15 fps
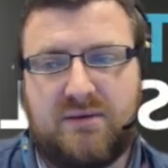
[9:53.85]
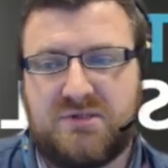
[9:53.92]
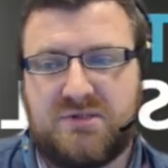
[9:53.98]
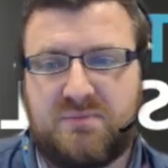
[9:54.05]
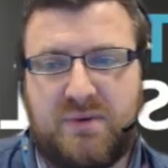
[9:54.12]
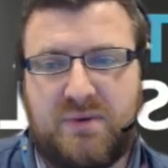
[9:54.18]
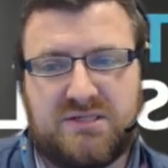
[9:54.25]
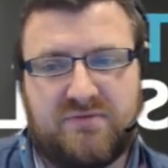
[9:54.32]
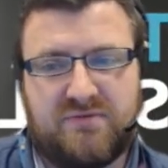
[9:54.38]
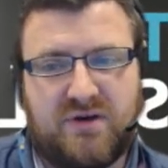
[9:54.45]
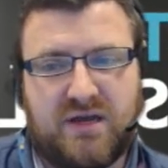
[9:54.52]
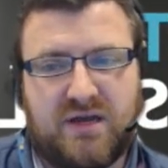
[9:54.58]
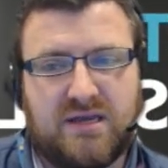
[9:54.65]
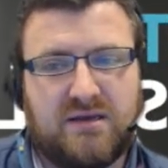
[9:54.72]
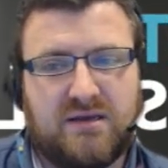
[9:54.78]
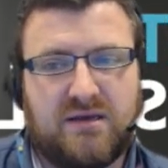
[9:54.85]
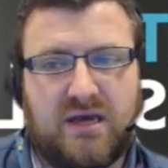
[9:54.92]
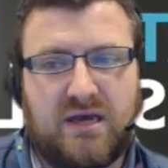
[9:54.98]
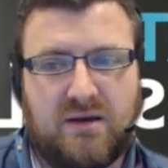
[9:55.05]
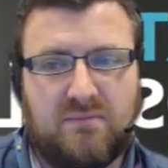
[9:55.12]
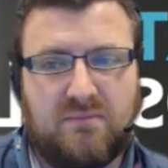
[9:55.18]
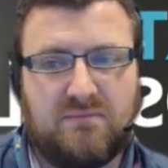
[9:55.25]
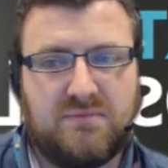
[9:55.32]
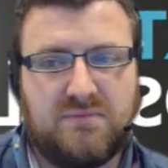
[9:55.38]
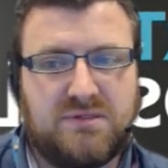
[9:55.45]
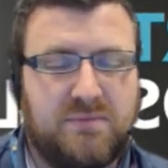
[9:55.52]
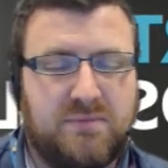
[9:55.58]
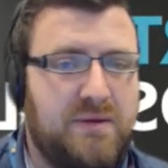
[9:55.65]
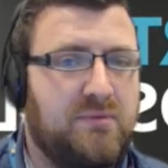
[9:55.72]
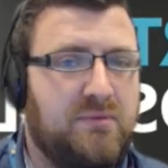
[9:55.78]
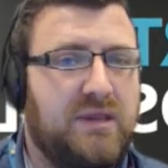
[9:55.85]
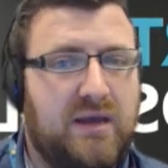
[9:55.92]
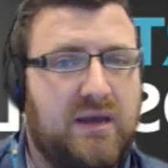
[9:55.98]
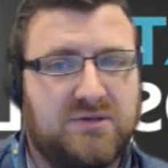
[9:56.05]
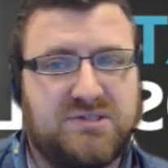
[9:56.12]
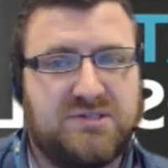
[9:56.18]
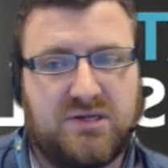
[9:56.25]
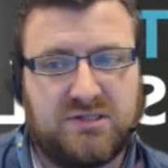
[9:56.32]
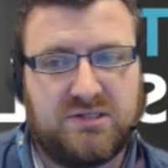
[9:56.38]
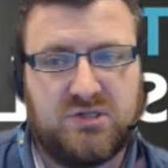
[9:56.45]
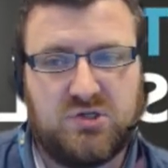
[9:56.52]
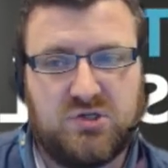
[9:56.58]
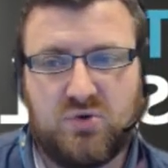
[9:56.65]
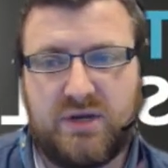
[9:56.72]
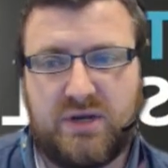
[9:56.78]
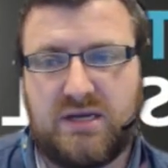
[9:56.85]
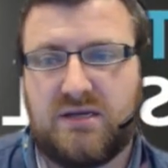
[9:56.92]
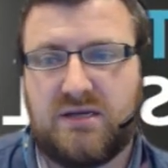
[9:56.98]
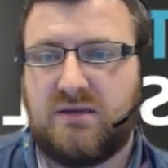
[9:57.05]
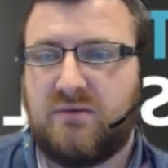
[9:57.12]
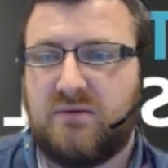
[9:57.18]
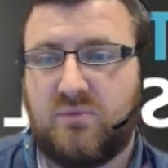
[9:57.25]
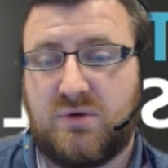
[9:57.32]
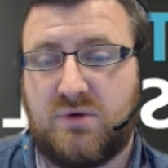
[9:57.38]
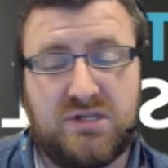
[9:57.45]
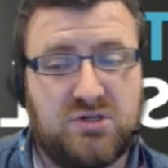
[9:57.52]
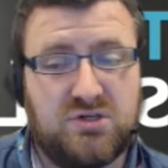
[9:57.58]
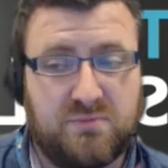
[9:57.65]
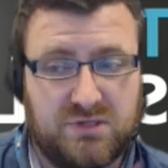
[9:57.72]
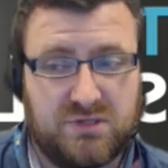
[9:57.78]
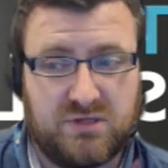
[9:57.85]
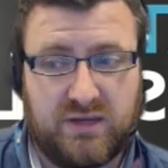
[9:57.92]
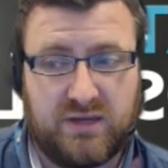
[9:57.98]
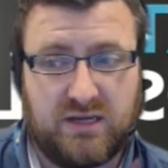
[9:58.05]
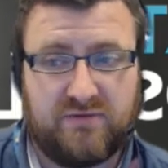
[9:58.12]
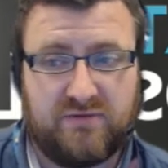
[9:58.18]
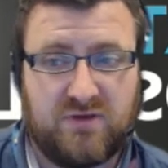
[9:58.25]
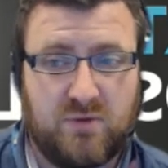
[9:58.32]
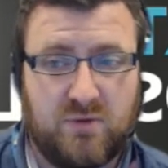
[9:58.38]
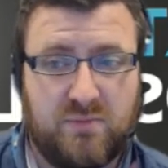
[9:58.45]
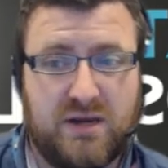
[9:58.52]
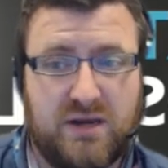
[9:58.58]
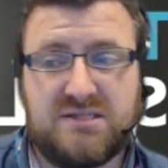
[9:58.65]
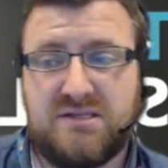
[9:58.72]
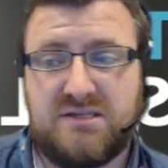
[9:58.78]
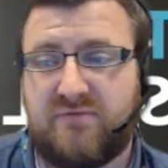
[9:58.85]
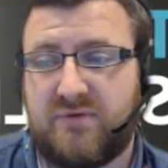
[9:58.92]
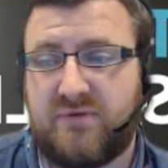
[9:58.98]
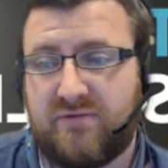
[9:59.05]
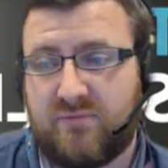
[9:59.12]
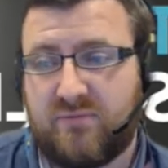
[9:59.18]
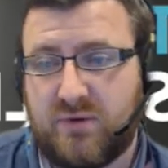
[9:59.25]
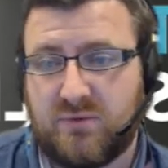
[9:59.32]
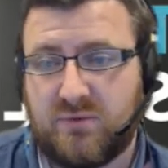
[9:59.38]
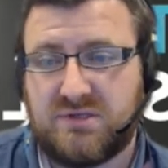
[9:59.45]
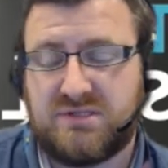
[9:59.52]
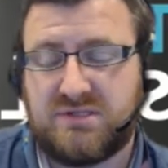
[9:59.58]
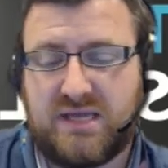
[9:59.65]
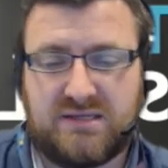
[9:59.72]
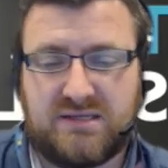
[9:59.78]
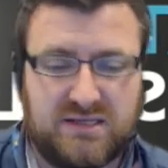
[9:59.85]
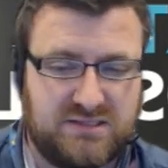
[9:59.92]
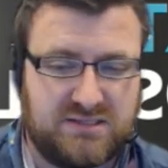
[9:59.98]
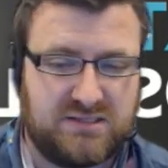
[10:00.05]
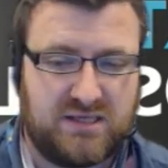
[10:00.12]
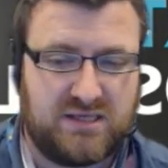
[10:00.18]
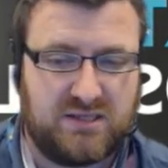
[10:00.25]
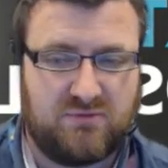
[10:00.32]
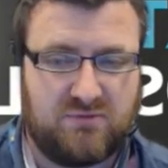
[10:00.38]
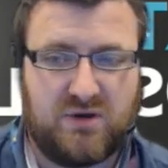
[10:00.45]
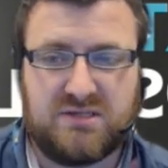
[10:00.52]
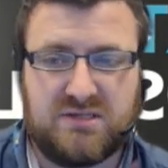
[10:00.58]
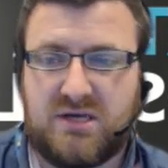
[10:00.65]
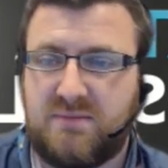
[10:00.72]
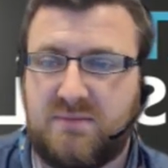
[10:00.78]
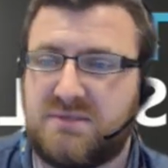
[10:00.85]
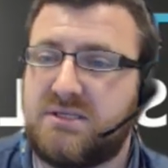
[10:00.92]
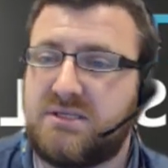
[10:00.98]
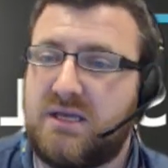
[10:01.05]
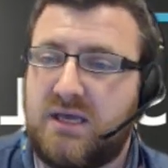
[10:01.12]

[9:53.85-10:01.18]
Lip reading: That will specify to people now starting to join, which they should be doing in a few minutes if we were to set this at the right times.